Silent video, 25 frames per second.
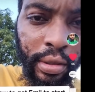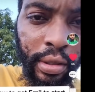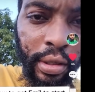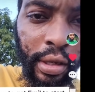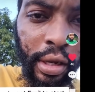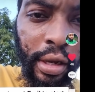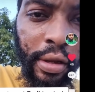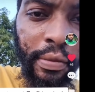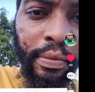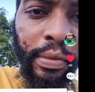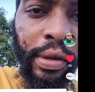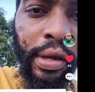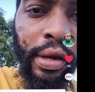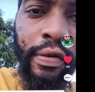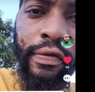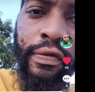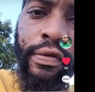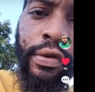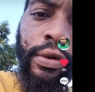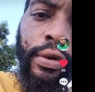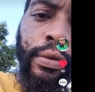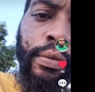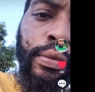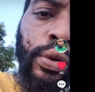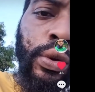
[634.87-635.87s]
can be a
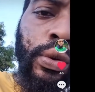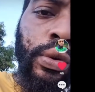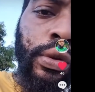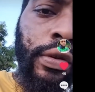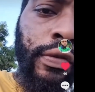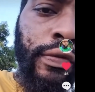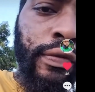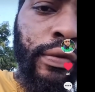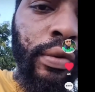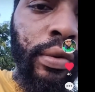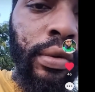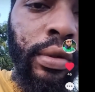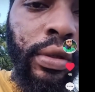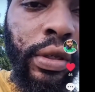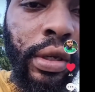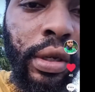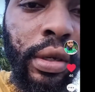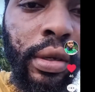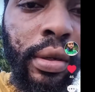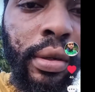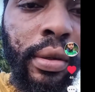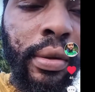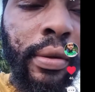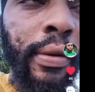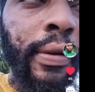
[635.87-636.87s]
very beautiful
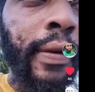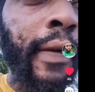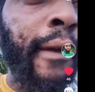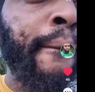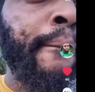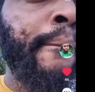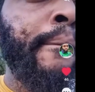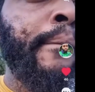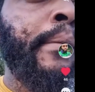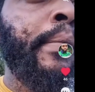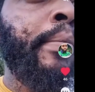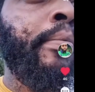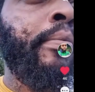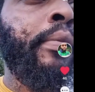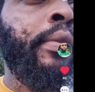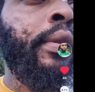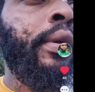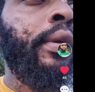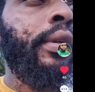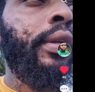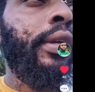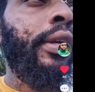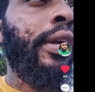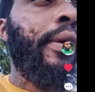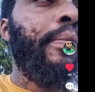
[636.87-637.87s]
thing.
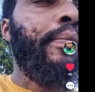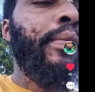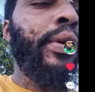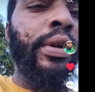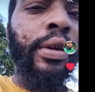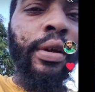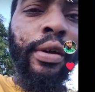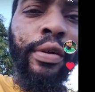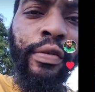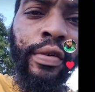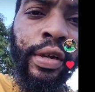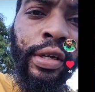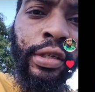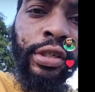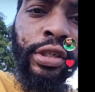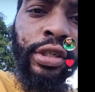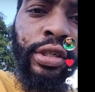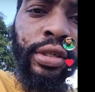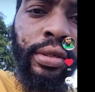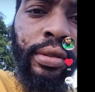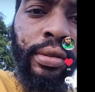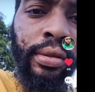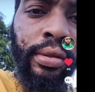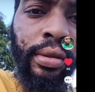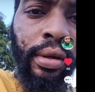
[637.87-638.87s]
It can make you
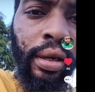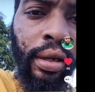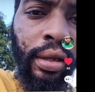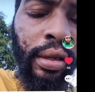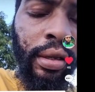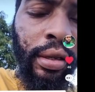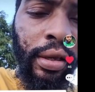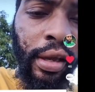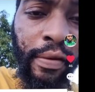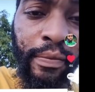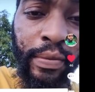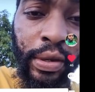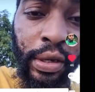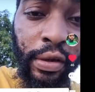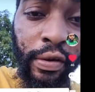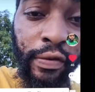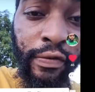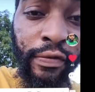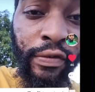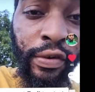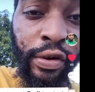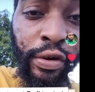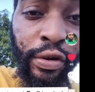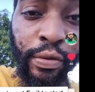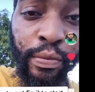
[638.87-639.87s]
rich and it can make
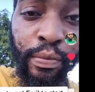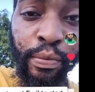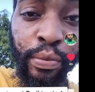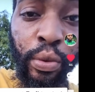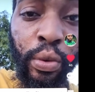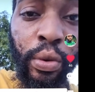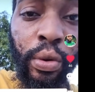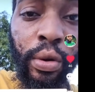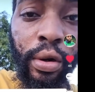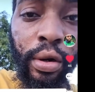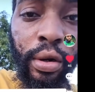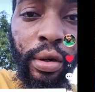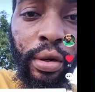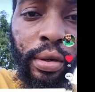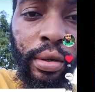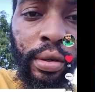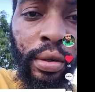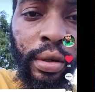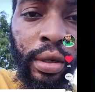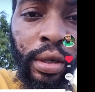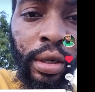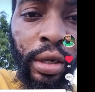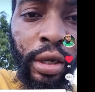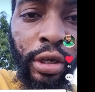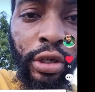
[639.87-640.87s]
you very poor.
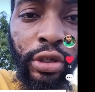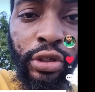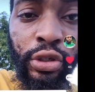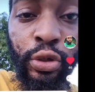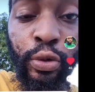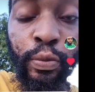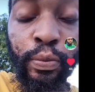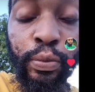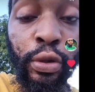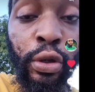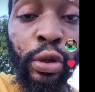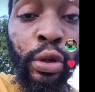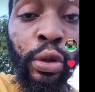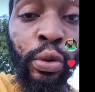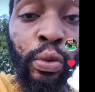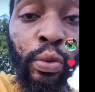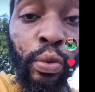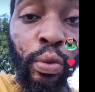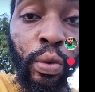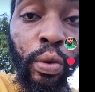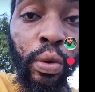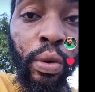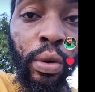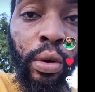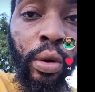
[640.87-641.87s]
It's up to
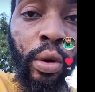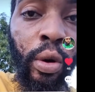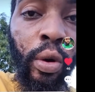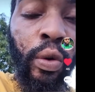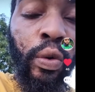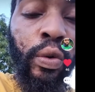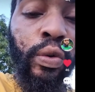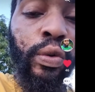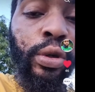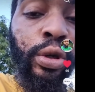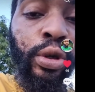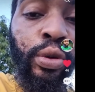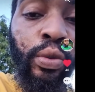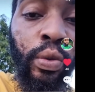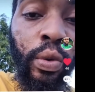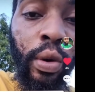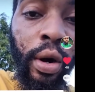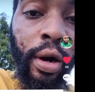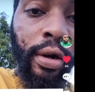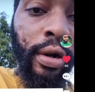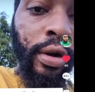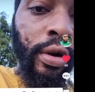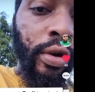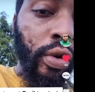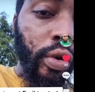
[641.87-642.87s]
you how
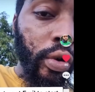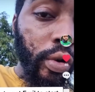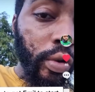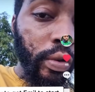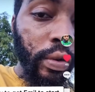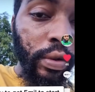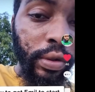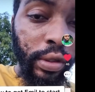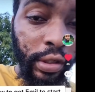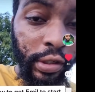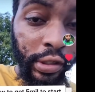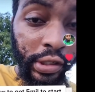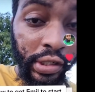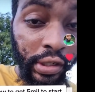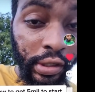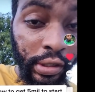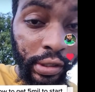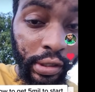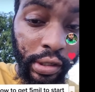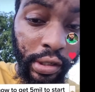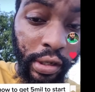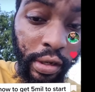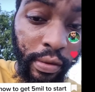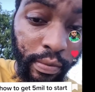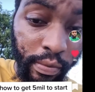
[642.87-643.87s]
you are going to go around the
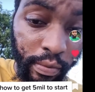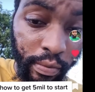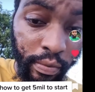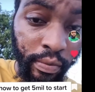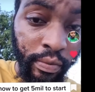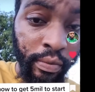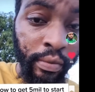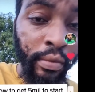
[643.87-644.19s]
system.